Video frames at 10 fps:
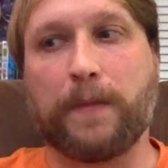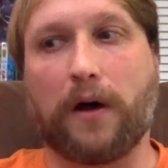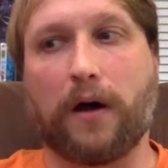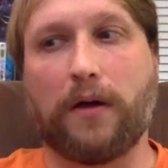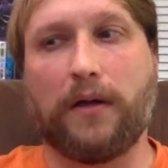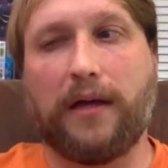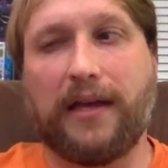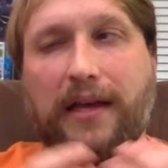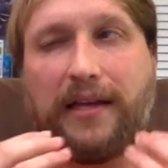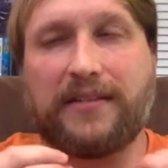uh,
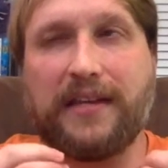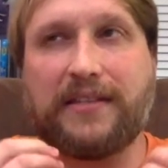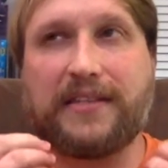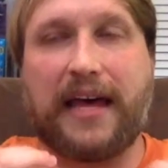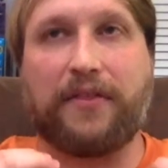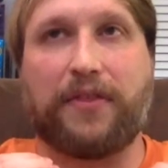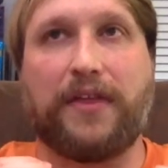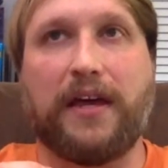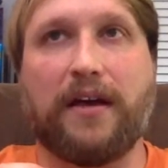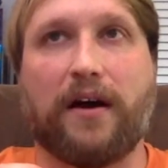it's it's that
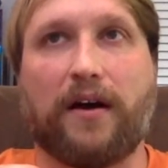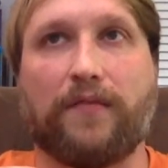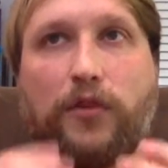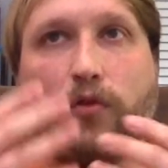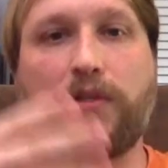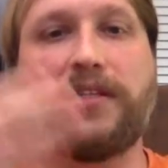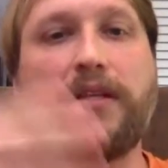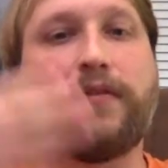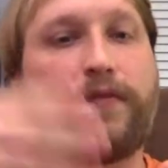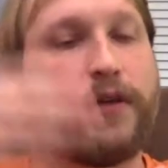thing of you see
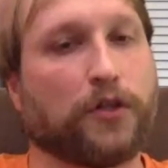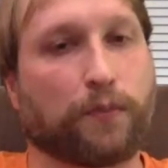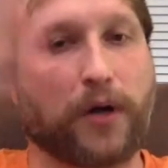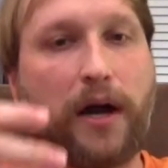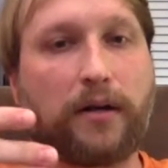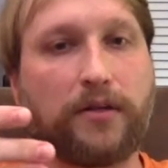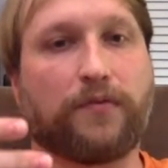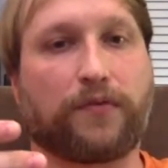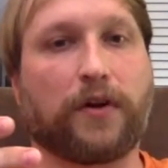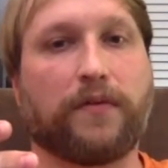the finished product in
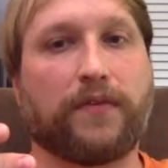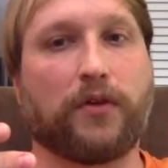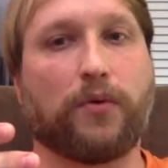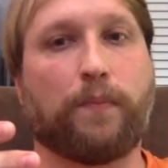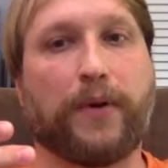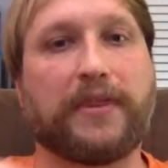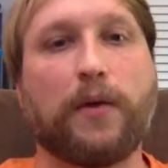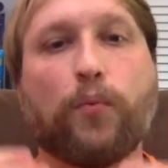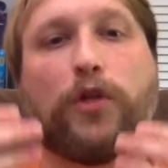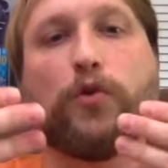front of you, but
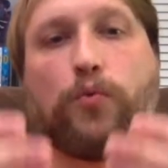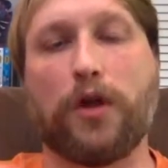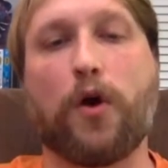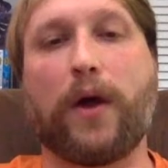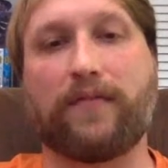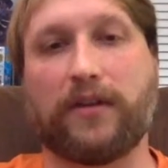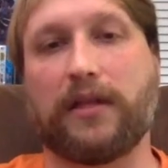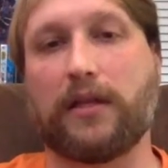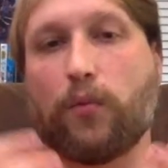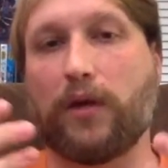then when you know
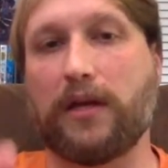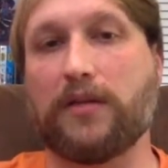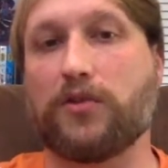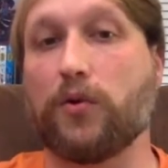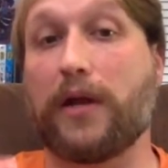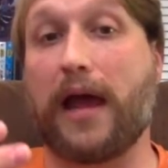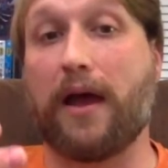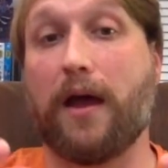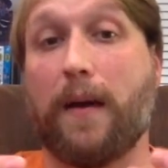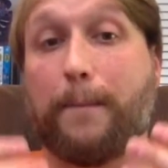everything that went into it
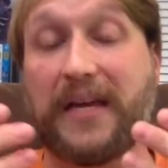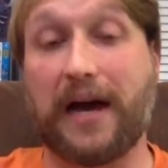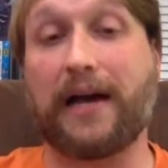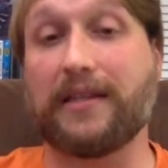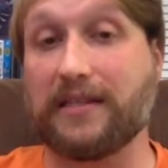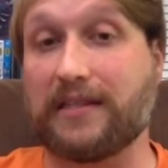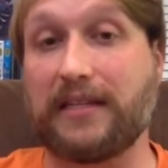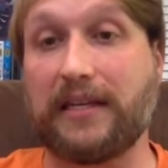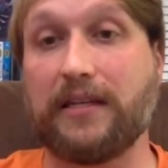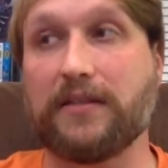behind the
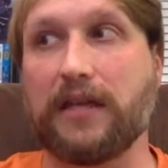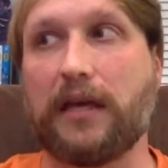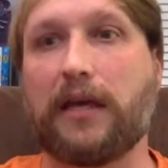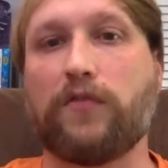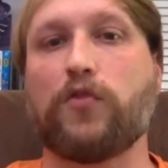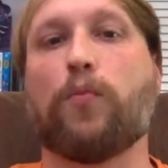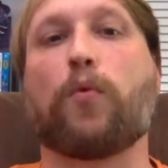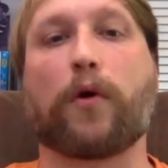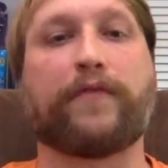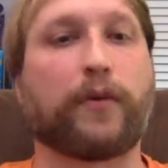scenes, it gives you
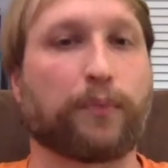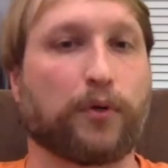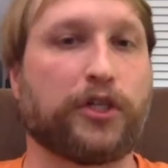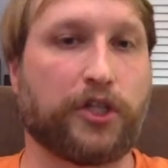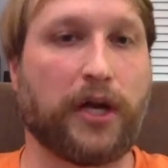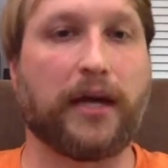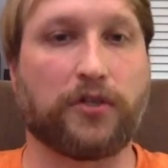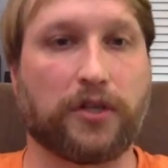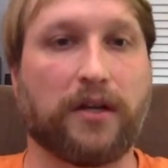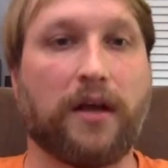more of an
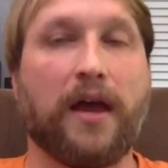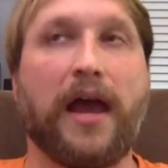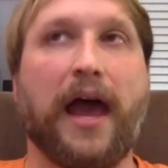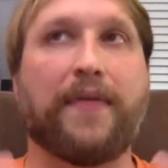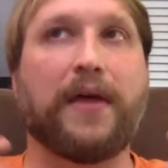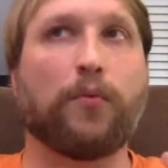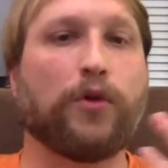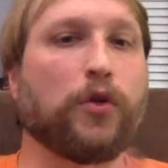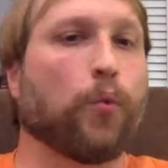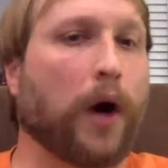appreciation. And then
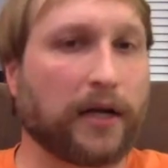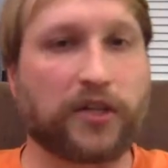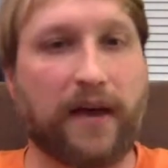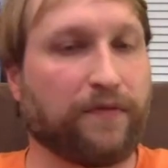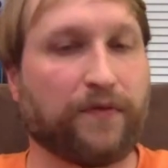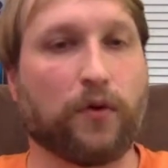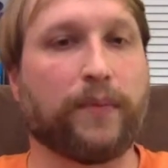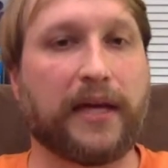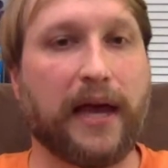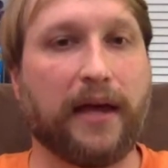when you watch that
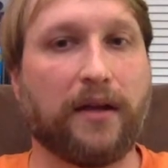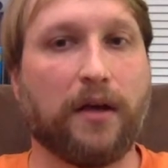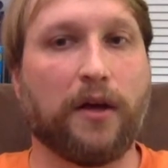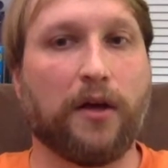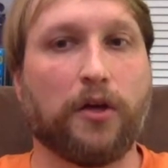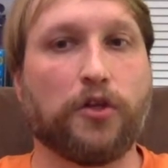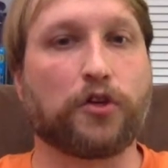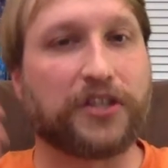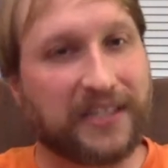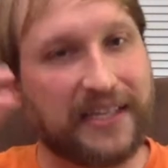film again,
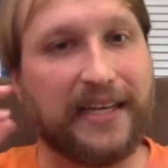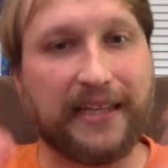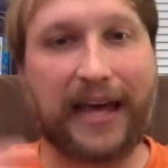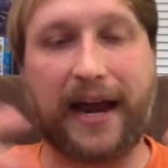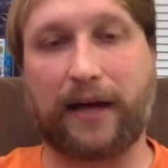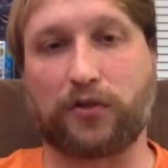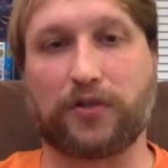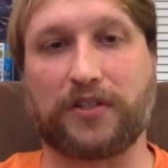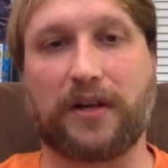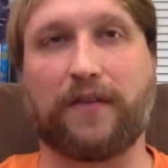you're seeing that
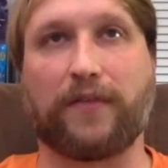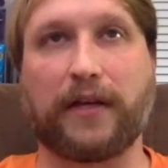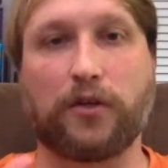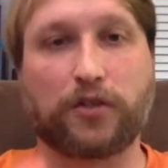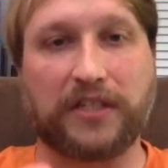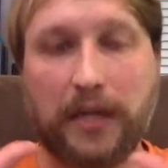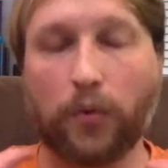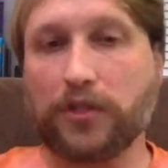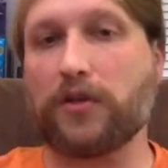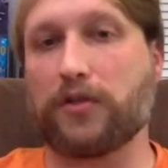extra stuff. Like you're
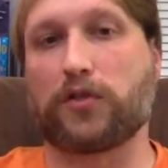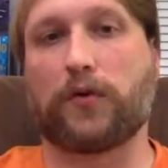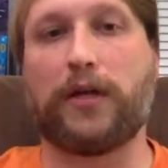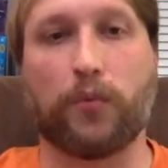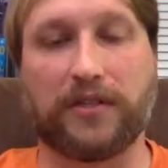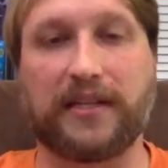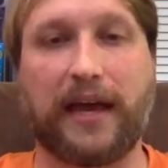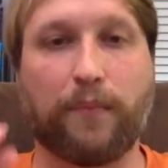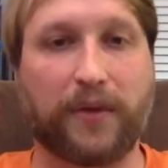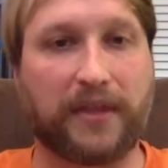seeing what's on the screen once
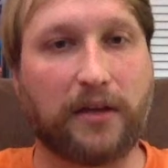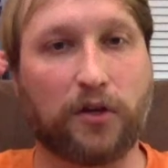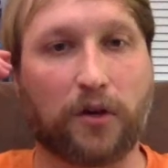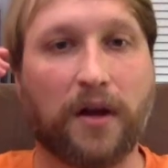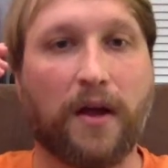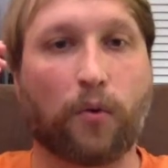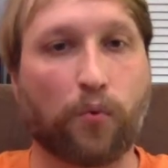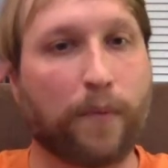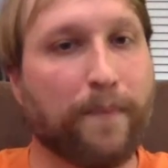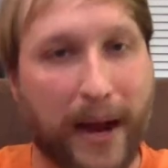again, but then you're
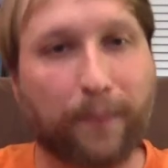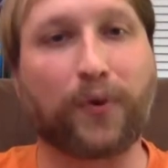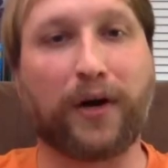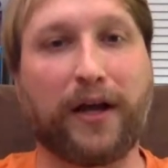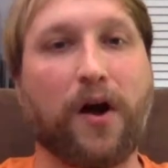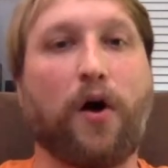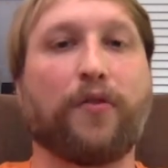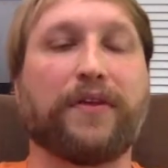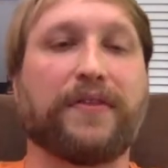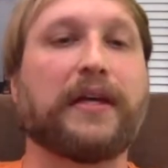remembering
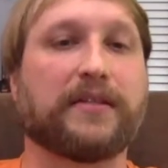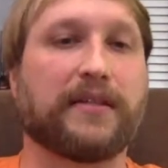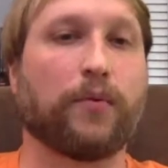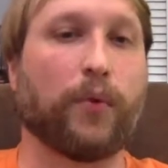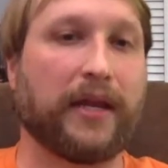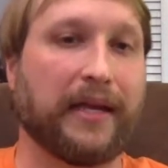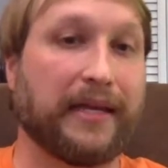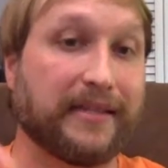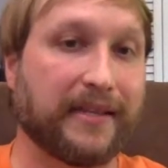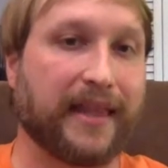all the things that went
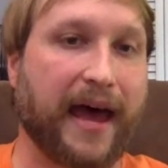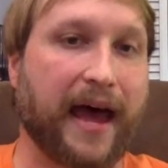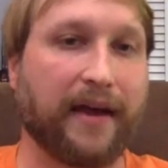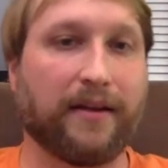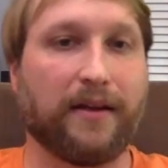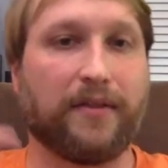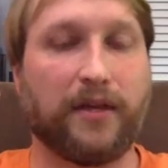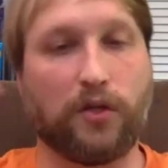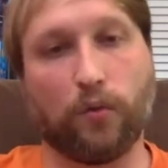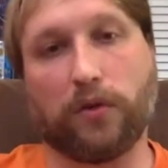into that
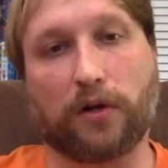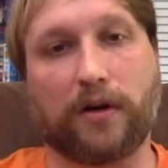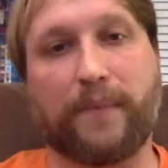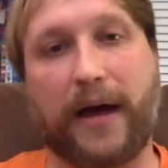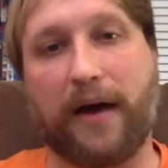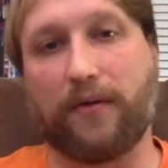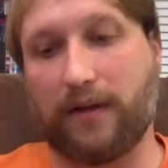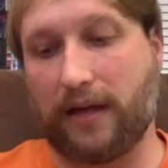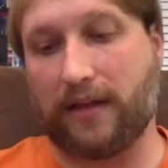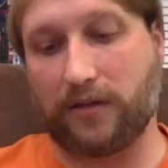that you learned about.
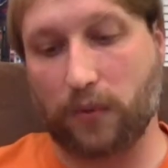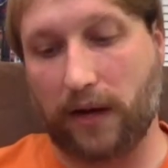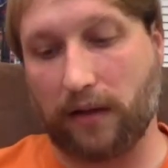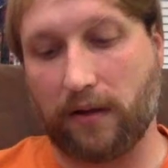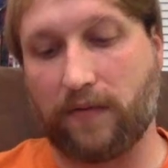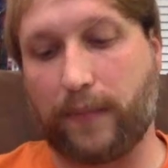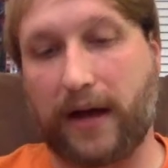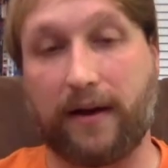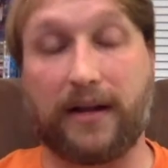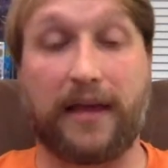And that's what I love
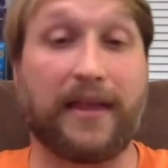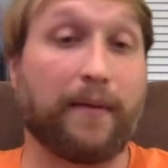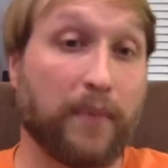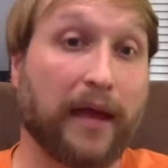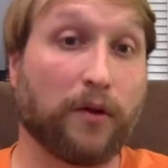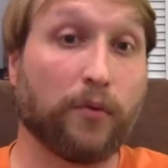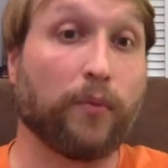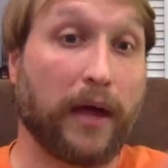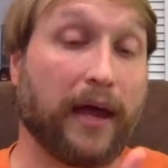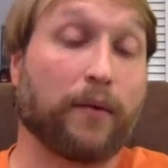about it. And that animal
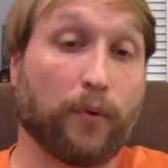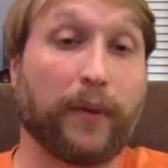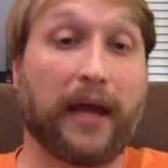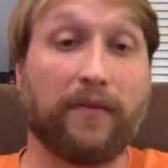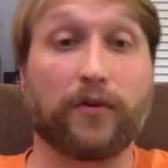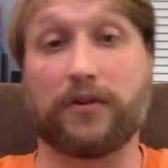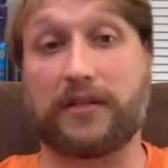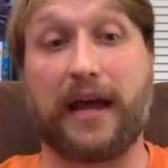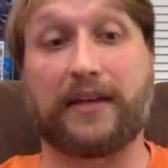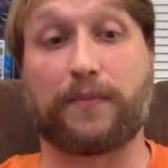animal behaviorist
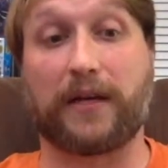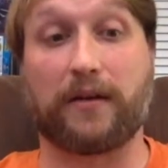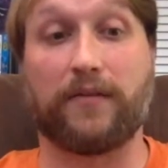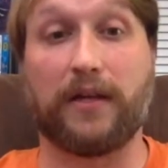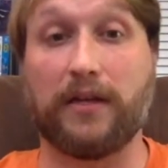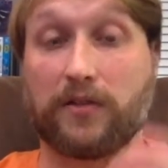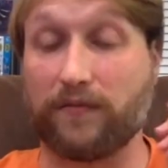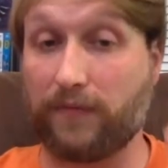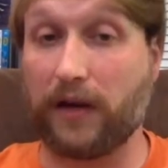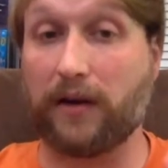aspect of it is a
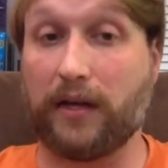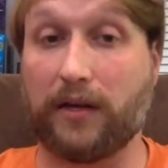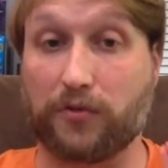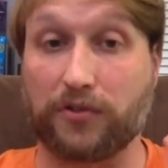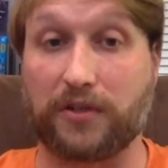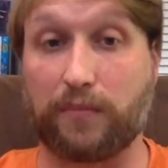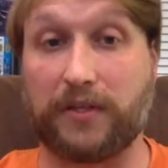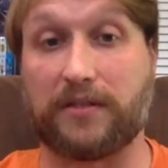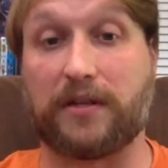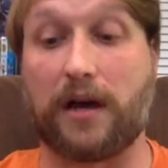very interesting
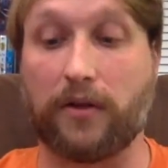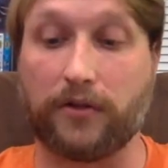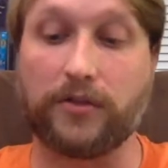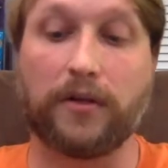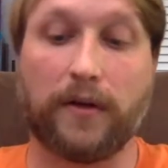piece of knowledge.